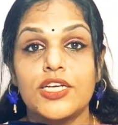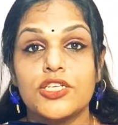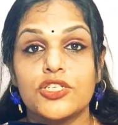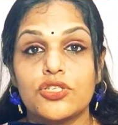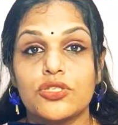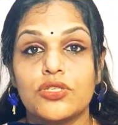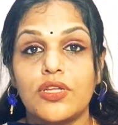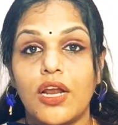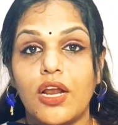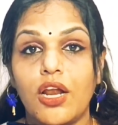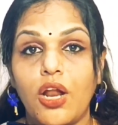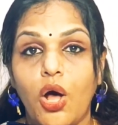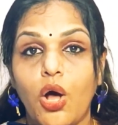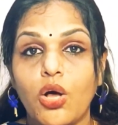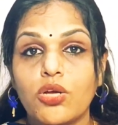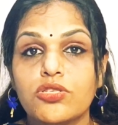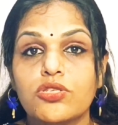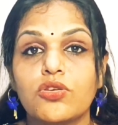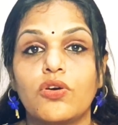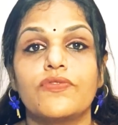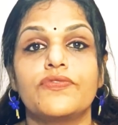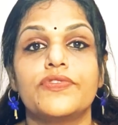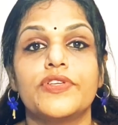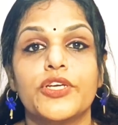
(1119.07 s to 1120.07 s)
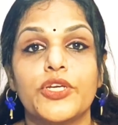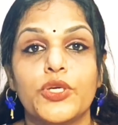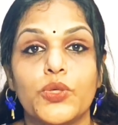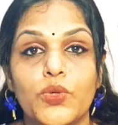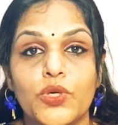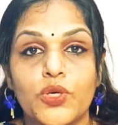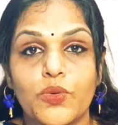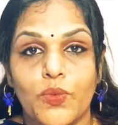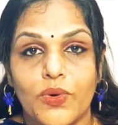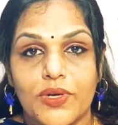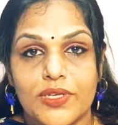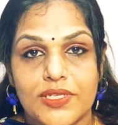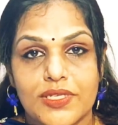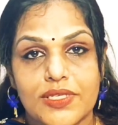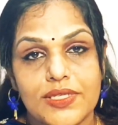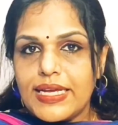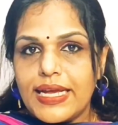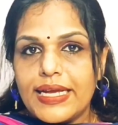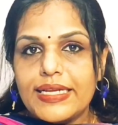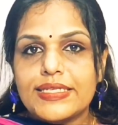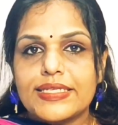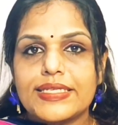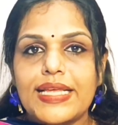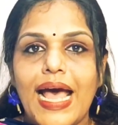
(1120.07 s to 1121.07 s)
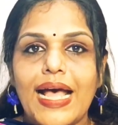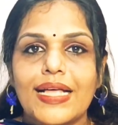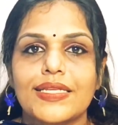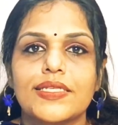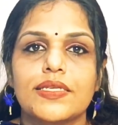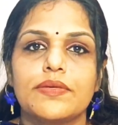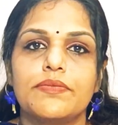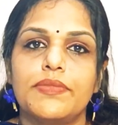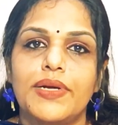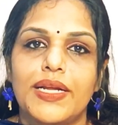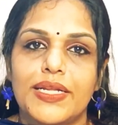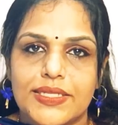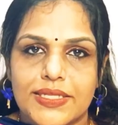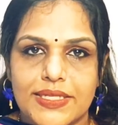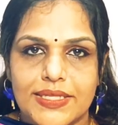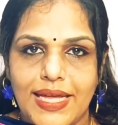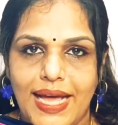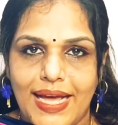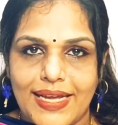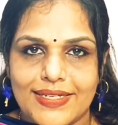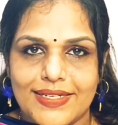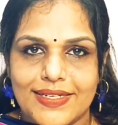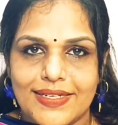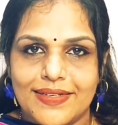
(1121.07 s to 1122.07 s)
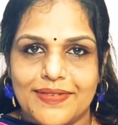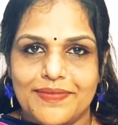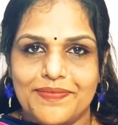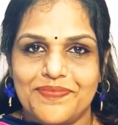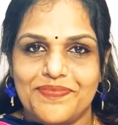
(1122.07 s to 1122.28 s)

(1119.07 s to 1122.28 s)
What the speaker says: to the laws of the universe. It's as simple as that.